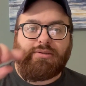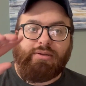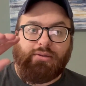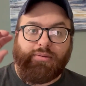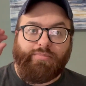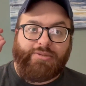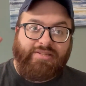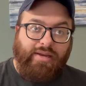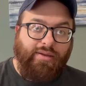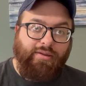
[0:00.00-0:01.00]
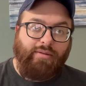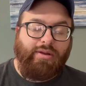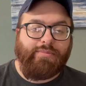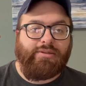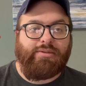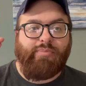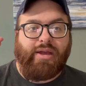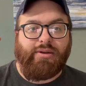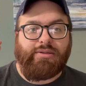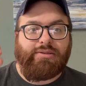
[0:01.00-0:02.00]
So then the second that it comes
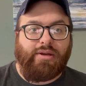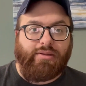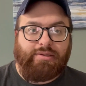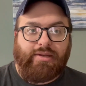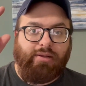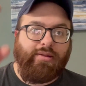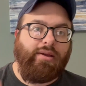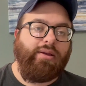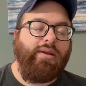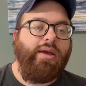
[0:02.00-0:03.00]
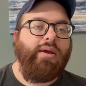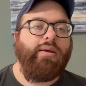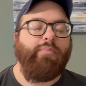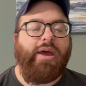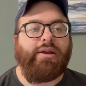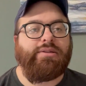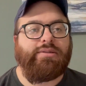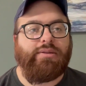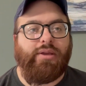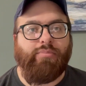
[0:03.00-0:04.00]
back into stock, the second that
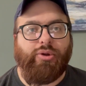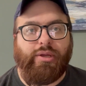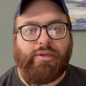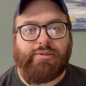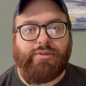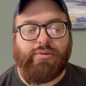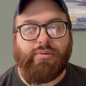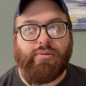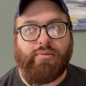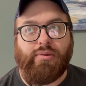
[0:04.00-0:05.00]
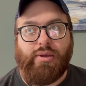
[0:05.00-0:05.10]
Max can put it into